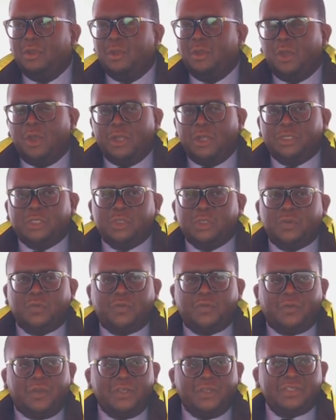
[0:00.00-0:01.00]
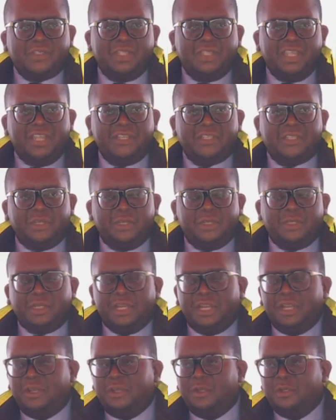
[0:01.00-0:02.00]
not to force their
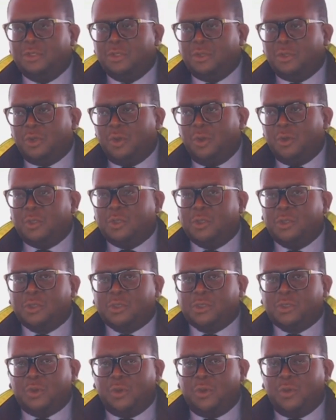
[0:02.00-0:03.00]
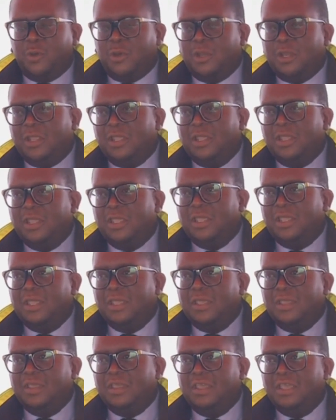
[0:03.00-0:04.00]
children to go to school
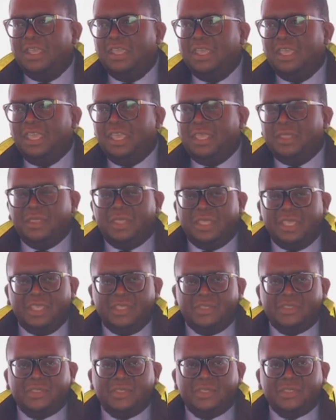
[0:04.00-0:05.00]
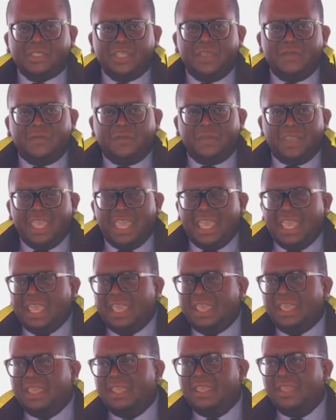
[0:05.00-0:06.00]
in these
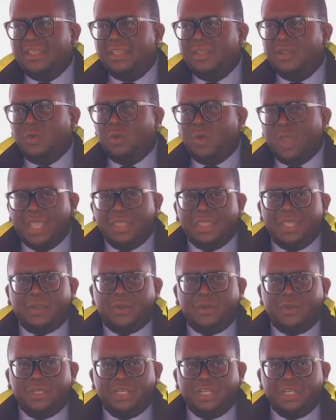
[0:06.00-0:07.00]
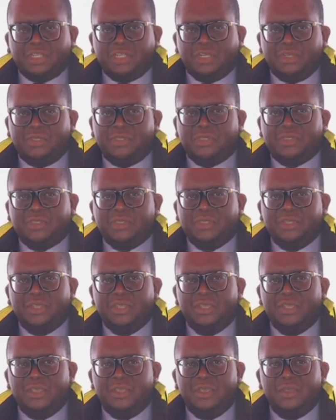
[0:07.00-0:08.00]
severe weather conditions,
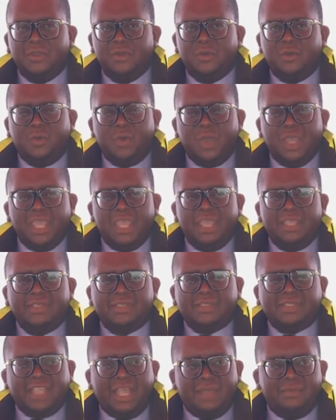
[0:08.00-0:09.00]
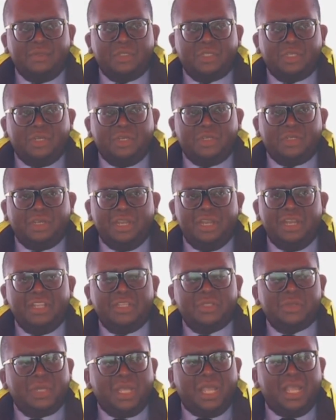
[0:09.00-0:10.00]
where some
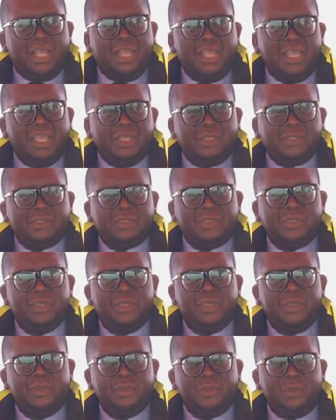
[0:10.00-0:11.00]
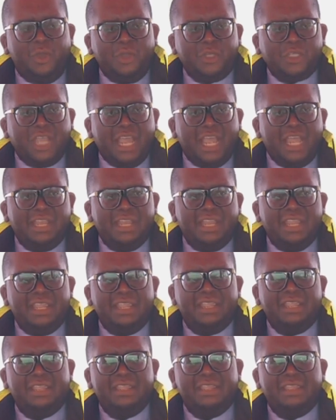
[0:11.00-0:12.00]
children, as far as
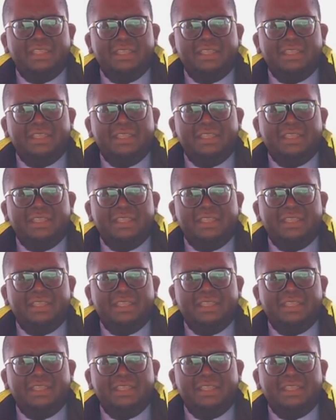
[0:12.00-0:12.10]
Notshane